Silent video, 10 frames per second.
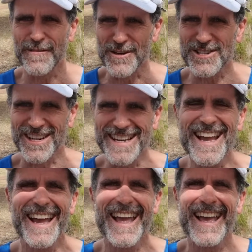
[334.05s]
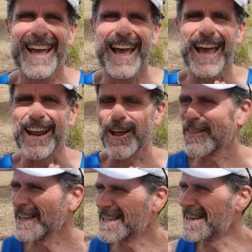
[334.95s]
firstly and I
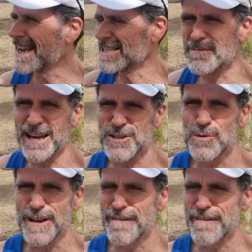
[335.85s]
think today's about